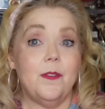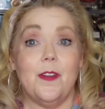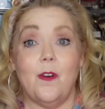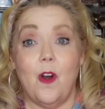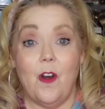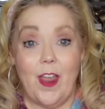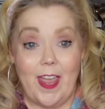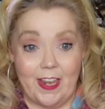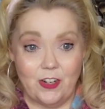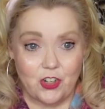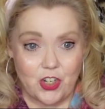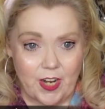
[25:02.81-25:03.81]
There are
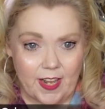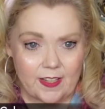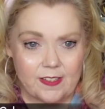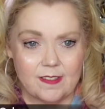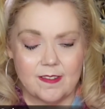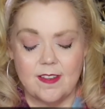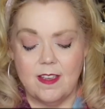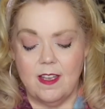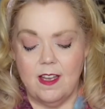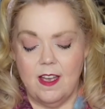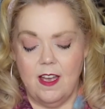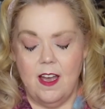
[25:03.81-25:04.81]
eight shades.
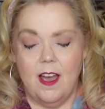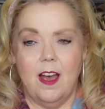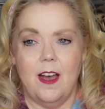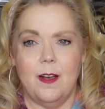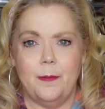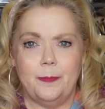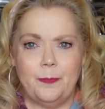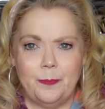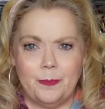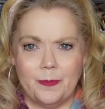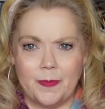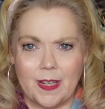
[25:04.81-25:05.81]
Um,
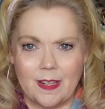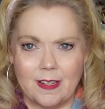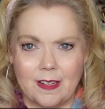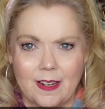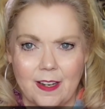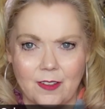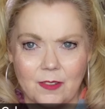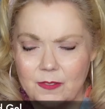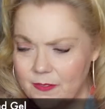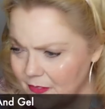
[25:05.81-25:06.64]
now,